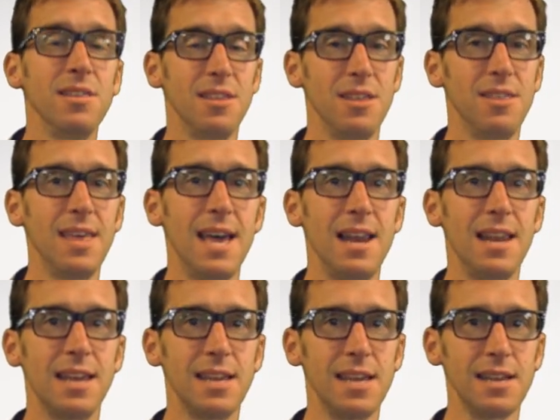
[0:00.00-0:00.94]
that they're
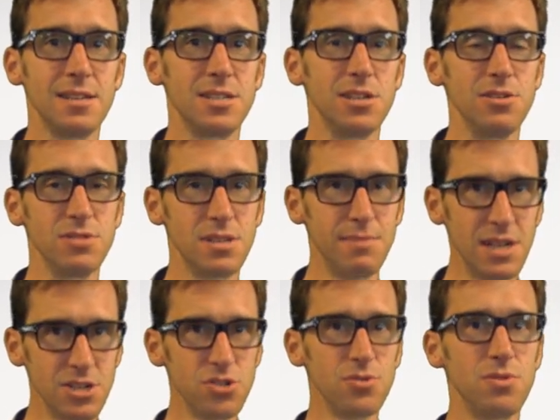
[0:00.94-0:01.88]
linking to. So
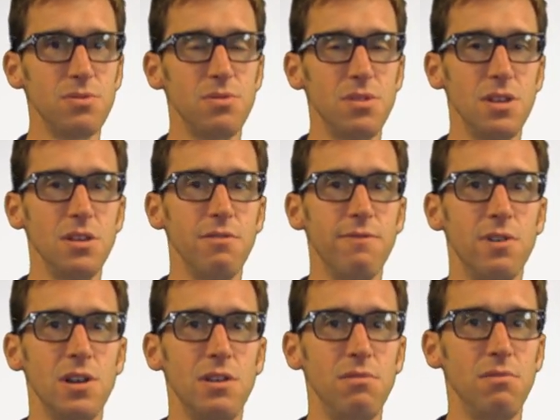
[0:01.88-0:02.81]
make sure that you
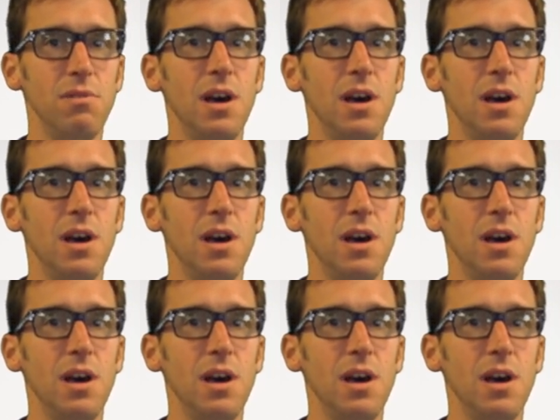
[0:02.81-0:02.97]
follow